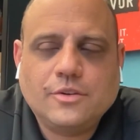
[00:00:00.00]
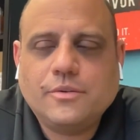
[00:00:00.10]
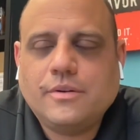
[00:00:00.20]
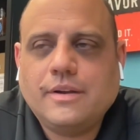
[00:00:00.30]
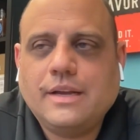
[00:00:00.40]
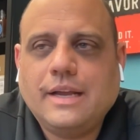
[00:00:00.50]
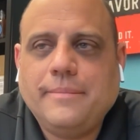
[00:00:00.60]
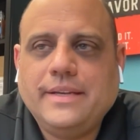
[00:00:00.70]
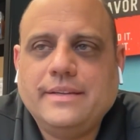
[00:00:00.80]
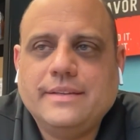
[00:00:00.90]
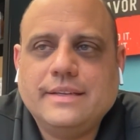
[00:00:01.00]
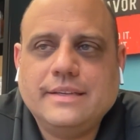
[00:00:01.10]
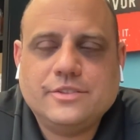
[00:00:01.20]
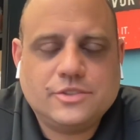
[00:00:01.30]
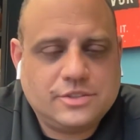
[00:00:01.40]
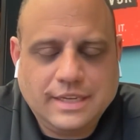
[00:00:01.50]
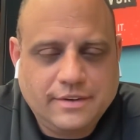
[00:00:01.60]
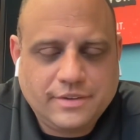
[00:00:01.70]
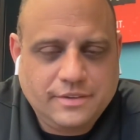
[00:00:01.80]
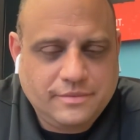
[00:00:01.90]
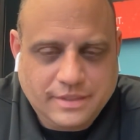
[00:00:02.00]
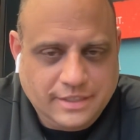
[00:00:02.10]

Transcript: So, I mean, it, every,